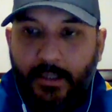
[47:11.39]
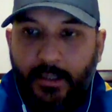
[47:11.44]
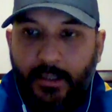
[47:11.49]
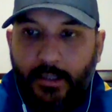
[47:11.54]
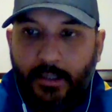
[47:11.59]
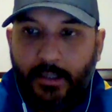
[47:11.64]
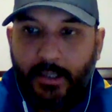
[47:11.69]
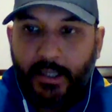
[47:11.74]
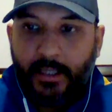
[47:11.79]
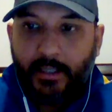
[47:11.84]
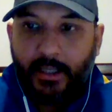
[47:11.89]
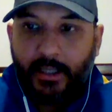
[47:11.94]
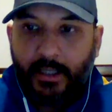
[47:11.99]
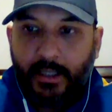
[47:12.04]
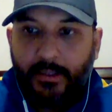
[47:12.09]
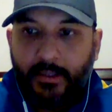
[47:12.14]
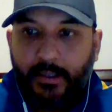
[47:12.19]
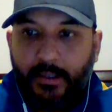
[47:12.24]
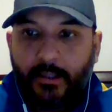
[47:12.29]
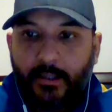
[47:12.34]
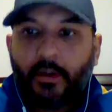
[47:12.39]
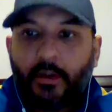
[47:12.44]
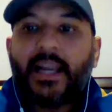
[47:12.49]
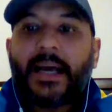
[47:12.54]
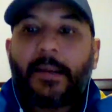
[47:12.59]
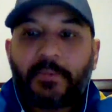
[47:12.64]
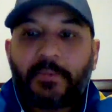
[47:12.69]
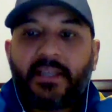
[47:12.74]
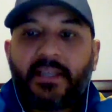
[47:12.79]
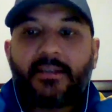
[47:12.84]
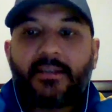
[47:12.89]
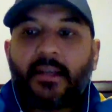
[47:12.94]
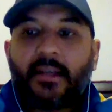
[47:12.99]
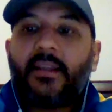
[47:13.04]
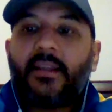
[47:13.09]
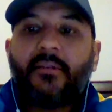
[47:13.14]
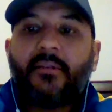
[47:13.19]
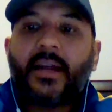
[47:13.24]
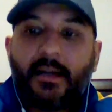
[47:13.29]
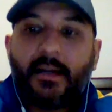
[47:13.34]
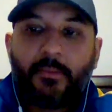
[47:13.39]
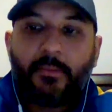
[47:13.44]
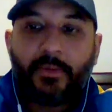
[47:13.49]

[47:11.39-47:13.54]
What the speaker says: and the collapses that they've had